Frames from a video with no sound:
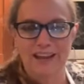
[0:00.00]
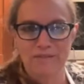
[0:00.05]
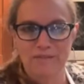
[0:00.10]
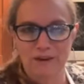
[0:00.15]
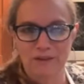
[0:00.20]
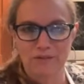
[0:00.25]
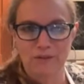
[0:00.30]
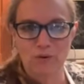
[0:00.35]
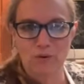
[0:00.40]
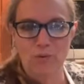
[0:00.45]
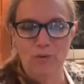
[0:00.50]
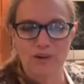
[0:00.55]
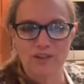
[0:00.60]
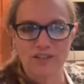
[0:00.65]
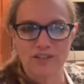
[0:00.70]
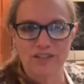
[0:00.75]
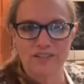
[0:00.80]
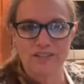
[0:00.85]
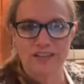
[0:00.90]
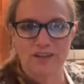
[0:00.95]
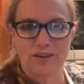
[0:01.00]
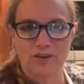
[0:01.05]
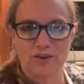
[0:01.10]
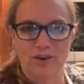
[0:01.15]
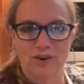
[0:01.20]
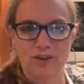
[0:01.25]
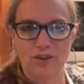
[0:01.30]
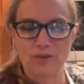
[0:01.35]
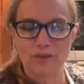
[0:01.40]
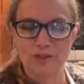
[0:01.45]
But if you were watching this later
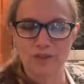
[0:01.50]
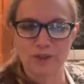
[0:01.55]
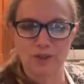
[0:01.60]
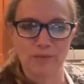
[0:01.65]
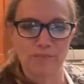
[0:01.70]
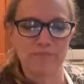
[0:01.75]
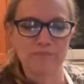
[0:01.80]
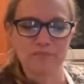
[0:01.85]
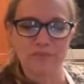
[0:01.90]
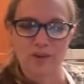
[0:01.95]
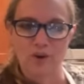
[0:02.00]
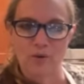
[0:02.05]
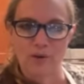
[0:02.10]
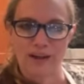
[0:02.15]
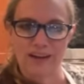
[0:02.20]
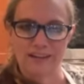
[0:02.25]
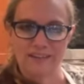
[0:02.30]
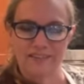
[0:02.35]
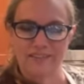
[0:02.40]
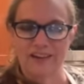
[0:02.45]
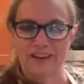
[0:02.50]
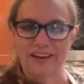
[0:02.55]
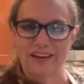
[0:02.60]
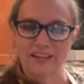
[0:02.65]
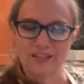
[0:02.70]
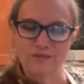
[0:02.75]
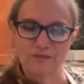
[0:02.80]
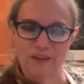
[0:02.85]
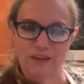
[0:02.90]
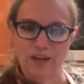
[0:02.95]
on YouTube, go ahead and let that
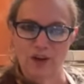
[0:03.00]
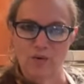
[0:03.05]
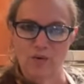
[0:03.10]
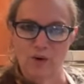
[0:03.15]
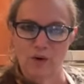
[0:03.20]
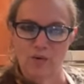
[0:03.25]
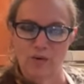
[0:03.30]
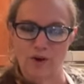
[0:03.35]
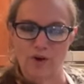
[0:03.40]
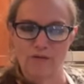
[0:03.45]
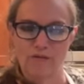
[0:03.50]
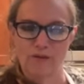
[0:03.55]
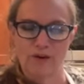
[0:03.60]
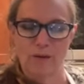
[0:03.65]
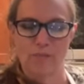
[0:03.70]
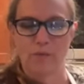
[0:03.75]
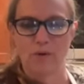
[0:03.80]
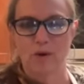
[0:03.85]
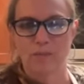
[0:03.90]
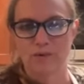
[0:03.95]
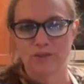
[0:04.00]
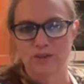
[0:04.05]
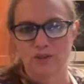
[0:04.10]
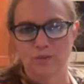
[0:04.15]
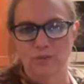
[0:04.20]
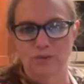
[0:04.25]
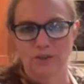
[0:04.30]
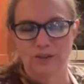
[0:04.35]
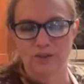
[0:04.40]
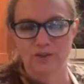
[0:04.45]
next video roll over. I promise you
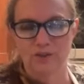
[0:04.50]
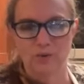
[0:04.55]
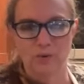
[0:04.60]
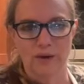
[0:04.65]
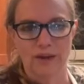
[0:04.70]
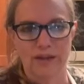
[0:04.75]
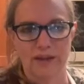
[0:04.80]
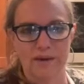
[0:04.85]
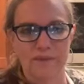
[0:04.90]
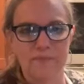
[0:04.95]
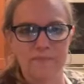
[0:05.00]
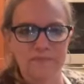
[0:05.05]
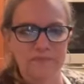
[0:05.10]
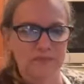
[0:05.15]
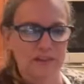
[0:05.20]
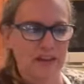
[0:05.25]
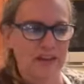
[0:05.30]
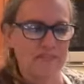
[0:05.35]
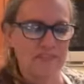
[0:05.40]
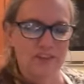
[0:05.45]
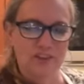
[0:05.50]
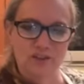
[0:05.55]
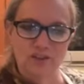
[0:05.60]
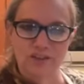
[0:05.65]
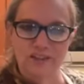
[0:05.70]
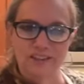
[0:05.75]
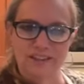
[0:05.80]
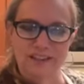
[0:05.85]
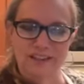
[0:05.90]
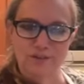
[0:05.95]
will enjoy it. And then
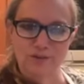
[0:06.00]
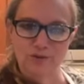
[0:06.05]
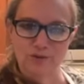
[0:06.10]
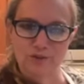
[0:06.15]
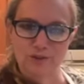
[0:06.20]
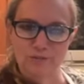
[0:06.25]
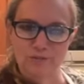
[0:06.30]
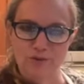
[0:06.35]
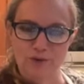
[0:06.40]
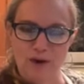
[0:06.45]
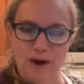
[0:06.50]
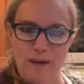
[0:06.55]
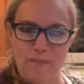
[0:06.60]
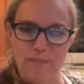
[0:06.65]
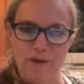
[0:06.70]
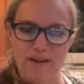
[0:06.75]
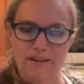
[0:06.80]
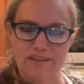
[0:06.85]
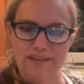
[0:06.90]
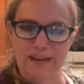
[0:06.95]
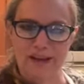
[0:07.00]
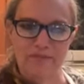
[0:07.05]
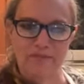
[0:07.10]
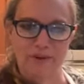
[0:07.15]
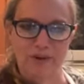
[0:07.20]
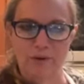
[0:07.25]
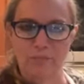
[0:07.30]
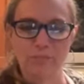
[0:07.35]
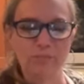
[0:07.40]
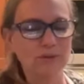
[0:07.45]
click that little subscribe button down
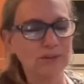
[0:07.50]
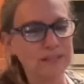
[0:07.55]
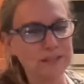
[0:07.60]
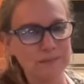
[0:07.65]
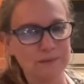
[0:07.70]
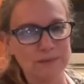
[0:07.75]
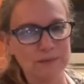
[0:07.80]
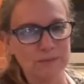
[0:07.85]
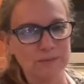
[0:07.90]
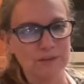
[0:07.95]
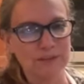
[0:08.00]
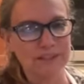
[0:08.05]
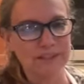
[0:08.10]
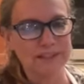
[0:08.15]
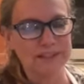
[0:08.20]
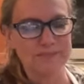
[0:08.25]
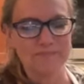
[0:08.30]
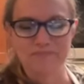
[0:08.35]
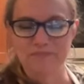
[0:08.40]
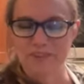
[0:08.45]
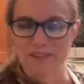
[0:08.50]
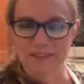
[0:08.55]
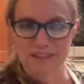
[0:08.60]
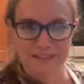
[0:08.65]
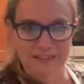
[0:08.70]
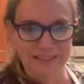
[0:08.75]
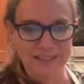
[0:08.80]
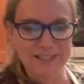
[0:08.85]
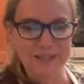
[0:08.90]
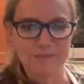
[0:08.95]
there. And please, please, please
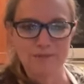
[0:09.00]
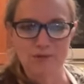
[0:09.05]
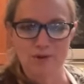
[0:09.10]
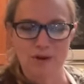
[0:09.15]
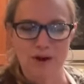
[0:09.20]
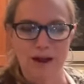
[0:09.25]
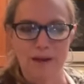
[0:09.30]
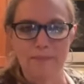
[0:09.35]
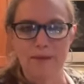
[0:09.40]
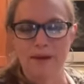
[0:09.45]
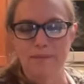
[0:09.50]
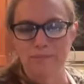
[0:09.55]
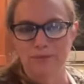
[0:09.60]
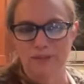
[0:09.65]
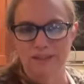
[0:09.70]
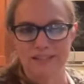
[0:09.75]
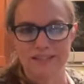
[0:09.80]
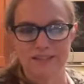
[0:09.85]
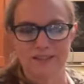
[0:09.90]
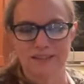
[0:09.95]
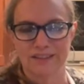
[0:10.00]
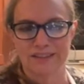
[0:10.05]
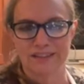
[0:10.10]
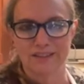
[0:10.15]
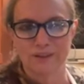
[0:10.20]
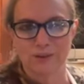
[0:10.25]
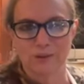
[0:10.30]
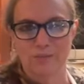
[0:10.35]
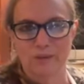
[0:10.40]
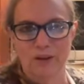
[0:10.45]
click subscribe. And please click that
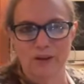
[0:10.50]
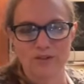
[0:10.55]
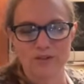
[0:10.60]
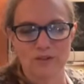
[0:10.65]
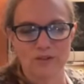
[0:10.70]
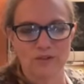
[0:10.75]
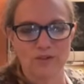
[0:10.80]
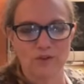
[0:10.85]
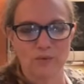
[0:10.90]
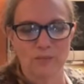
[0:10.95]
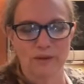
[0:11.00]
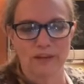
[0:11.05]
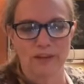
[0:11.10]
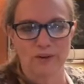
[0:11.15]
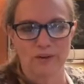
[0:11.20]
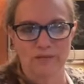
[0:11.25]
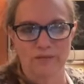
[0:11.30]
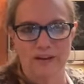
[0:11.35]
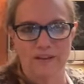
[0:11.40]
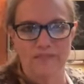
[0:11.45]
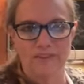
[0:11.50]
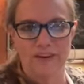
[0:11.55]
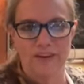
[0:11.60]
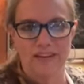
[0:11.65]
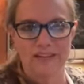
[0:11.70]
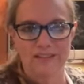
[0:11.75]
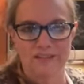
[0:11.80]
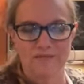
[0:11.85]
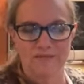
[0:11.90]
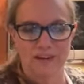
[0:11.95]
little bell so that you'll be notified the
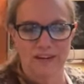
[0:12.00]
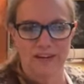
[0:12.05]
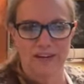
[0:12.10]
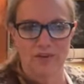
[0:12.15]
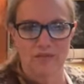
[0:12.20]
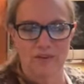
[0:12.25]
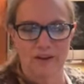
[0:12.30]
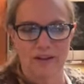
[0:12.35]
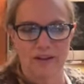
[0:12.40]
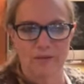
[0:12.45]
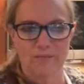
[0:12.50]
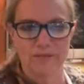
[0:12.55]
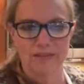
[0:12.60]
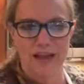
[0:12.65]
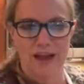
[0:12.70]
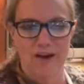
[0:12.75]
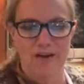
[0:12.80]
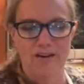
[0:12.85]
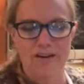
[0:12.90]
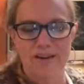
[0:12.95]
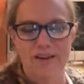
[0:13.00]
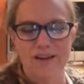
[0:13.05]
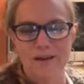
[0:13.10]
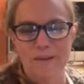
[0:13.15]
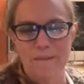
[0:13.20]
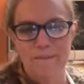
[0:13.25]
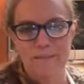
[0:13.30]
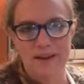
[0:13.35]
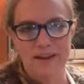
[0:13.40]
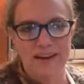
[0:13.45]
next video that comes out.
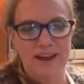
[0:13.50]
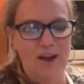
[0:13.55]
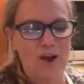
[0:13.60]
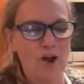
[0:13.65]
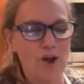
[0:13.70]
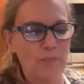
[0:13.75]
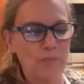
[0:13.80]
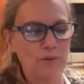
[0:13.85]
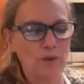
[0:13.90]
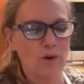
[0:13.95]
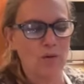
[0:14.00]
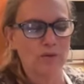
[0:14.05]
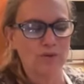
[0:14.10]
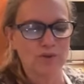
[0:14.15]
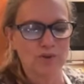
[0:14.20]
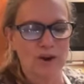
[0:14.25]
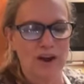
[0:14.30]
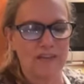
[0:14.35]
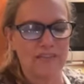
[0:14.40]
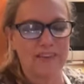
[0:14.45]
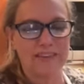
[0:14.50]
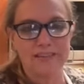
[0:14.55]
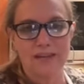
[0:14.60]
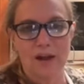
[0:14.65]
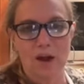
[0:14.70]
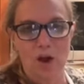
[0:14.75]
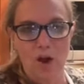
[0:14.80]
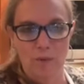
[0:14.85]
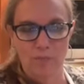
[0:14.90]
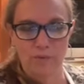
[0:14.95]
But I hope you all will try these, and I
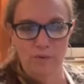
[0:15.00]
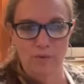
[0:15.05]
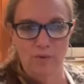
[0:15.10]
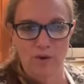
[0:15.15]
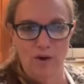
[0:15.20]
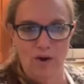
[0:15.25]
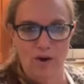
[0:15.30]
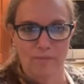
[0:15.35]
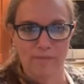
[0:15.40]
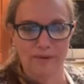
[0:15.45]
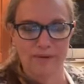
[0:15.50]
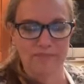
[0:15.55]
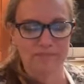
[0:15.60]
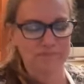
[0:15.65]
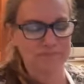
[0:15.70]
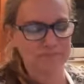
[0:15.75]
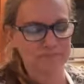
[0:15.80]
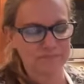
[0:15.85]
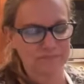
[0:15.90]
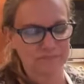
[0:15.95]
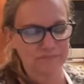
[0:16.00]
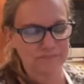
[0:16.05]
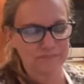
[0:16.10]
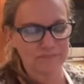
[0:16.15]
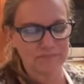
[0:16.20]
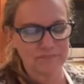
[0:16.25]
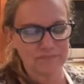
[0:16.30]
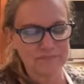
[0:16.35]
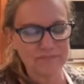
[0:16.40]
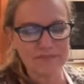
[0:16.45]
hope you will comment
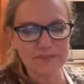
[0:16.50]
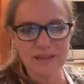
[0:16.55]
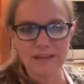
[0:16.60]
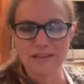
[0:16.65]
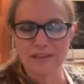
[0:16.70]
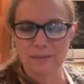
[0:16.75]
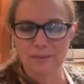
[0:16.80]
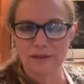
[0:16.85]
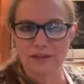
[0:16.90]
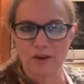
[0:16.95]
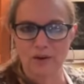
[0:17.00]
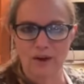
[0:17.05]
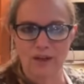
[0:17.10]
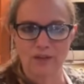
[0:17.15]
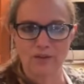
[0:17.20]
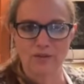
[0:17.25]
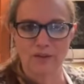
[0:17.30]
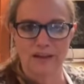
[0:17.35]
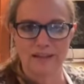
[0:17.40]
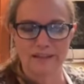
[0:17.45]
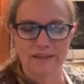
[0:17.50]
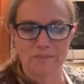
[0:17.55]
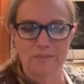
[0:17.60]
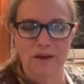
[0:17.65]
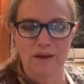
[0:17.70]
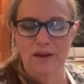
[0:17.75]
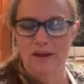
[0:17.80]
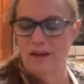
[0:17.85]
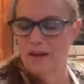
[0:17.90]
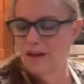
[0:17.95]
and let me know how you like them.
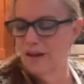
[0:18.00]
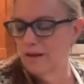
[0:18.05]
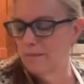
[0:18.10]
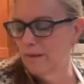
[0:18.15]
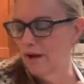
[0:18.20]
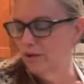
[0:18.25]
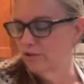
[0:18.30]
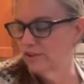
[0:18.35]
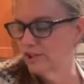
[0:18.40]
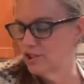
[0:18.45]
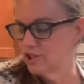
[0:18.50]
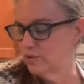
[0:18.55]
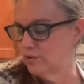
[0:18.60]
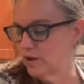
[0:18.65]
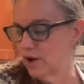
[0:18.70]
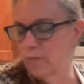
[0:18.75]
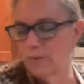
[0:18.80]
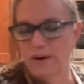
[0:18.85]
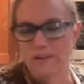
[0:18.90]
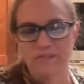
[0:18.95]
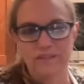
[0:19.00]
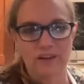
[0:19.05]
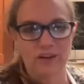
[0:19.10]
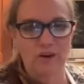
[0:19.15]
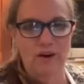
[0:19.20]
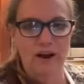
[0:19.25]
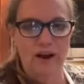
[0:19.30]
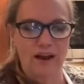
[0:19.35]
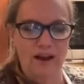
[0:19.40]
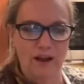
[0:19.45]
I'll let you know when I
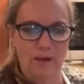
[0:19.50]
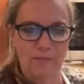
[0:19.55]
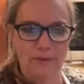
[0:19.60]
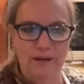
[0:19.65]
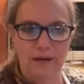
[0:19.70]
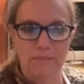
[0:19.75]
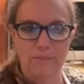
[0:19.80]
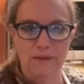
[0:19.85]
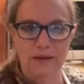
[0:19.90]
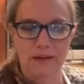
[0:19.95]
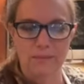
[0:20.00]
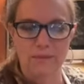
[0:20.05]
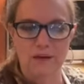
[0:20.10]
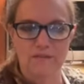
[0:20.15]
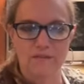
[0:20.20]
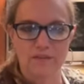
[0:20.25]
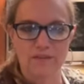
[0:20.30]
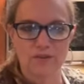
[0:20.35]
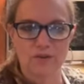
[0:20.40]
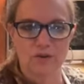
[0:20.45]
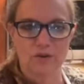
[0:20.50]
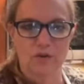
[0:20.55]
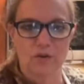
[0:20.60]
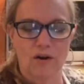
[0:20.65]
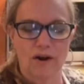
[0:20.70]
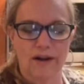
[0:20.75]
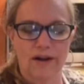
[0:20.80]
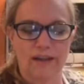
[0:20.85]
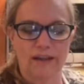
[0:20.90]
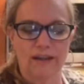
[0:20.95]
figure out how many mini muffins there
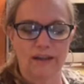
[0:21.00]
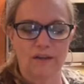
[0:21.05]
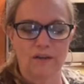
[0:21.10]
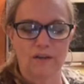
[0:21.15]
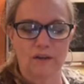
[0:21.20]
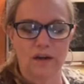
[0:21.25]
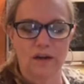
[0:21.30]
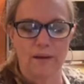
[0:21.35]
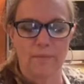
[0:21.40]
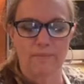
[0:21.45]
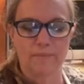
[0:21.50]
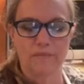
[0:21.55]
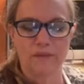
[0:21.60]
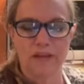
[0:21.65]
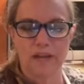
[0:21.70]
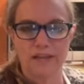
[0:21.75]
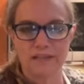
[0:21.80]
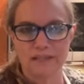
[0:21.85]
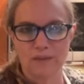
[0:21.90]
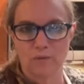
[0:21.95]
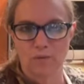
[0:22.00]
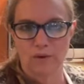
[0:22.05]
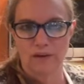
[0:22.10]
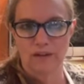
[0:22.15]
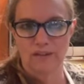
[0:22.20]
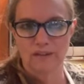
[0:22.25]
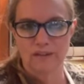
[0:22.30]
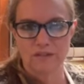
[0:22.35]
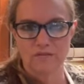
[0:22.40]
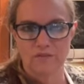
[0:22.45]
are. And again, Casey will
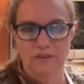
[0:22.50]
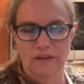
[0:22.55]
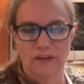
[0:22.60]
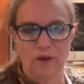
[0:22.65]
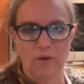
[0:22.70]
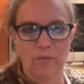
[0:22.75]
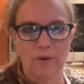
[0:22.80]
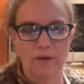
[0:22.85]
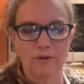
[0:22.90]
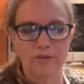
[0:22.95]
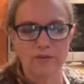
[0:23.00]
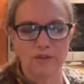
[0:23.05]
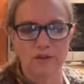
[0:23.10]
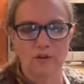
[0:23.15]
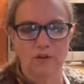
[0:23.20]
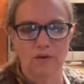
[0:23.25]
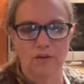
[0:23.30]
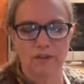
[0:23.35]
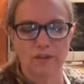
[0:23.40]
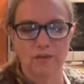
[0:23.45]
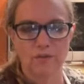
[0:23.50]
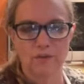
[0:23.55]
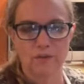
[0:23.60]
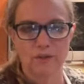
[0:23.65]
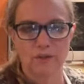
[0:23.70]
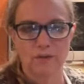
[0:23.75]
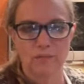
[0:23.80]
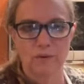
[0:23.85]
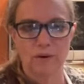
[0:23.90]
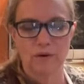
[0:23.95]
get this video posted on
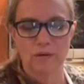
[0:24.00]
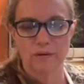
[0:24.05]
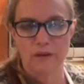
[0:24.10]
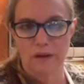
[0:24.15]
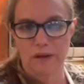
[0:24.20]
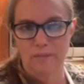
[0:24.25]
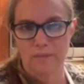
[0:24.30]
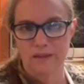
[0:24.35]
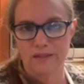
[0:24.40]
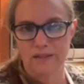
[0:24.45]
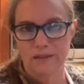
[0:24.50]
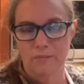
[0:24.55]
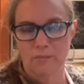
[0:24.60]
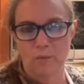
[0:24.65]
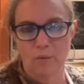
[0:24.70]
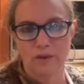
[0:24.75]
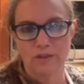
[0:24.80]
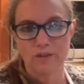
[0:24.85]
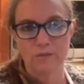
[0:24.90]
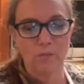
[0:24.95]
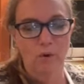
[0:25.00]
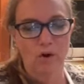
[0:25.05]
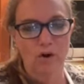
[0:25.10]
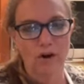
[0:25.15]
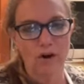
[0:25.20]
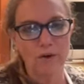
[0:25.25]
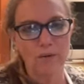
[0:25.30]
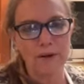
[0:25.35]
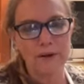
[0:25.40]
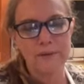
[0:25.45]
YouTube at some point
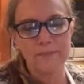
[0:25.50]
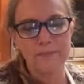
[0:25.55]
tomorrow.